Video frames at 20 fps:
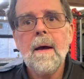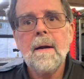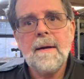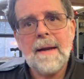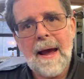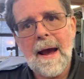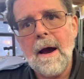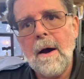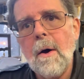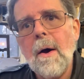
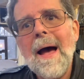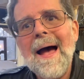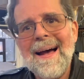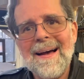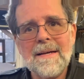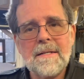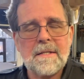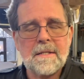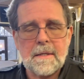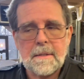Now,
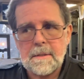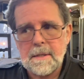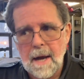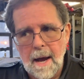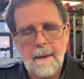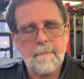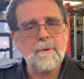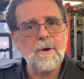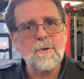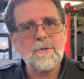as
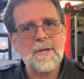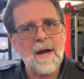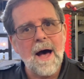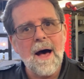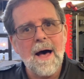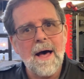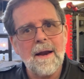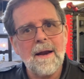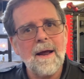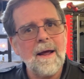time goes
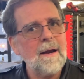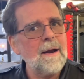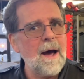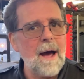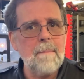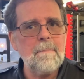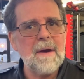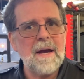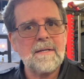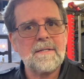on, and
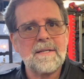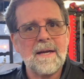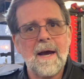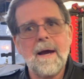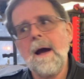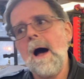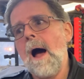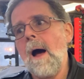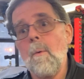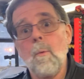I may
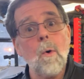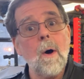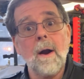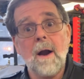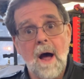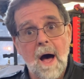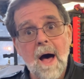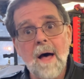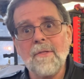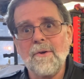say I
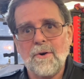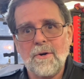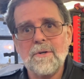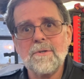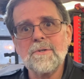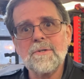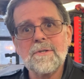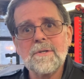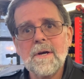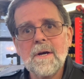want
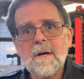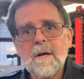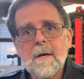others,